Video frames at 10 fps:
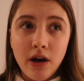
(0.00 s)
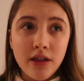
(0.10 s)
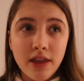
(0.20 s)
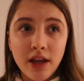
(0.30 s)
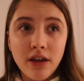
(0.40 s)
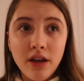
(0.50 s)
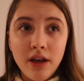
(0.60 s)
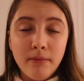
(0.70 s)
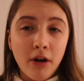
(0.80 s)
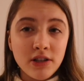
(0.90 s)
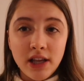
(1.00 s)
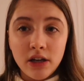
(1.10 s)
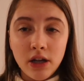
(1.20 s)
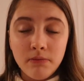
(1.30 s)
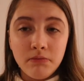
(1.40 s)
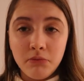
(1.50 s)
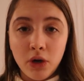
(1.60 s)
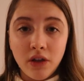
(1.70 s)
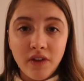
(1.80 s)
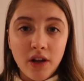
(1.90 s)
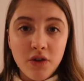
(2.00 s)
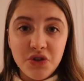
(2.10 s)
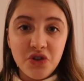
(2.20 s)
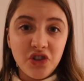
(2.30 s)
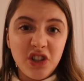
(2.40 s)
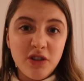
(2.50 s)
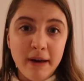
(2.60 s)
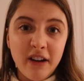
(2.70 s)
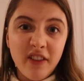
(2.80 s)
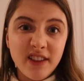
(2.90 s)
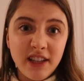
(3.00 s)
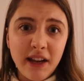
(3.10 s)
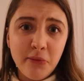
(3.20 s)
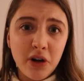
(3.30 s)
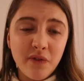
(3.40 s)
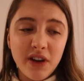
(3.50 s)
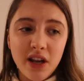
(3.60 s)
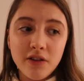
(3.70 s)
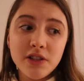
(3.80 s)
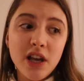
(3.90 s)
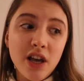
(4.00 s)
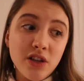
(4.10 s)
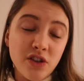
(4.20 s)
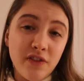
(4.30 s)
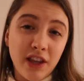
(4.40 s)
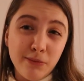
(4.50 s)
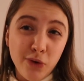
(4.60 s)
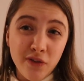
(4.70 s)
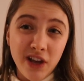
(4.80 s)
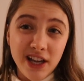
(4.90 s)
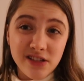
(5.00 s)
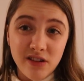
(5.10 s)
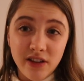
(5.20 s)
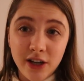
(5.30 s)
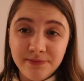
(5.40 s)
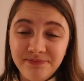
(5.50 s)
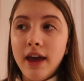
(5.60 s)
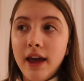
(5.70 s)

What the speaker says: I think our Saturday morning videos usually do better than Sunday morning videos, so I feel like more of you guys are on there.